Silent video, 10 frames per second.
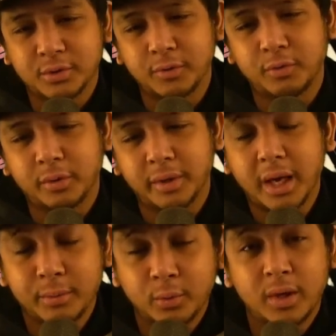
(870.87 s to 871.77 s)
So if you want to be
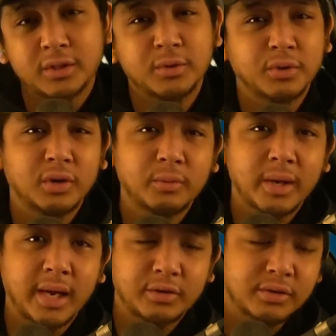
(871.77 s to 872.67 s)
able to watch those early
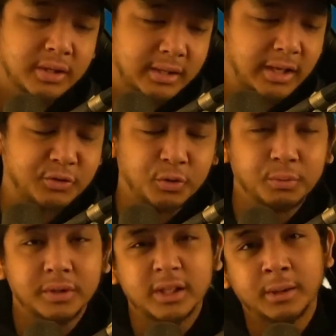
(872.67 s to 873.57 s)
reactions, click that
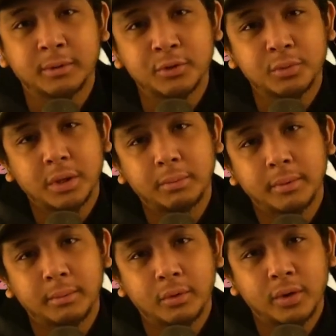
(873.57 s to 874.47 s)
join button down below to become a
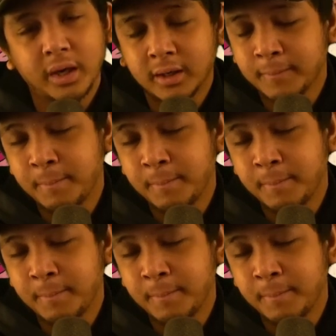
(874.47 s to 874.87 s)
member, okay?